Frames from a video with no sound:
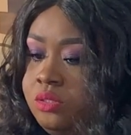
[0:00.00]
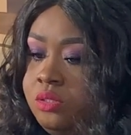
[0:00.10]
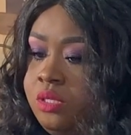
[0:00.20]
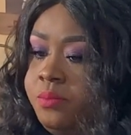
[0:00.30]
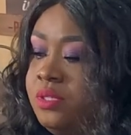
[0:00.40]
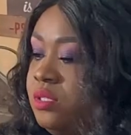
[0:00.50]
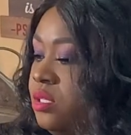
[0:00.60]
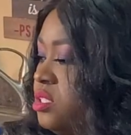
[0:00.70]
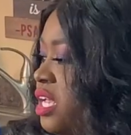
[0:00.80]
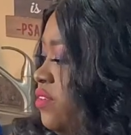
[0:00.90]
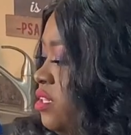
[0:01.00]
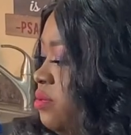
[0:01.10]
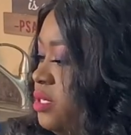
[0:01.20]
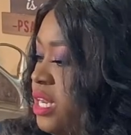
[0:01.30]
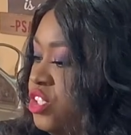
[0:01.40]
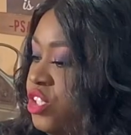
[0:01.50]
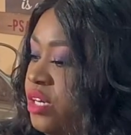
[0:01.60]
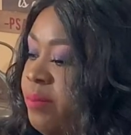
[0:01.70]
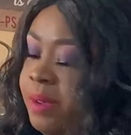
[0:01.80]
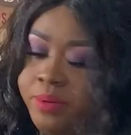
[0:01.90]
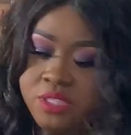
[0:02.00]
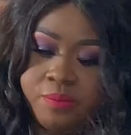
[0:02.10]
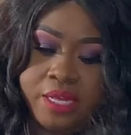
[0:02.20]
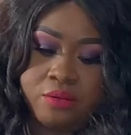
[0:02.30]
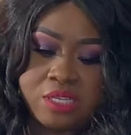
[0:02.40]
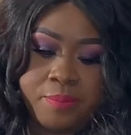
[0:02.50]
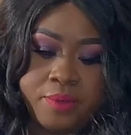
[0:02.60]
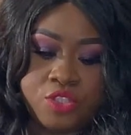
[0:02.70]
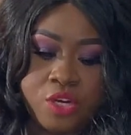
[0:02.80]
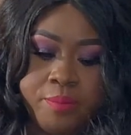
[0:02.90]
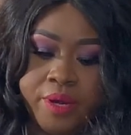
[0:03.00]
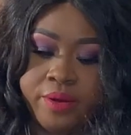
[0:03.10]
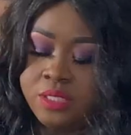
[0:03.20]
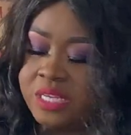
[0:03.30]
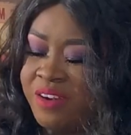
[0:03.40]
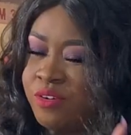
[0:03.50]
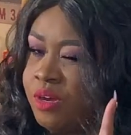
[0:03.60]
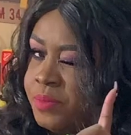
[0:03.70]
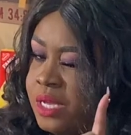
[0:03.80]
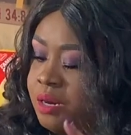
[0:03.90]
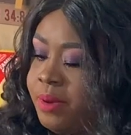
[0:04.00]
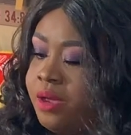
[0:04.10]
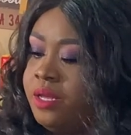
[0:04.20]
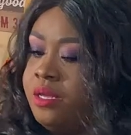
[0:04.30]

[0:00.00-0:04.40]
I'm going to save a little bit of that sugar. I might put some of that on top of the strawberries. I don't know. I'm thinking about it.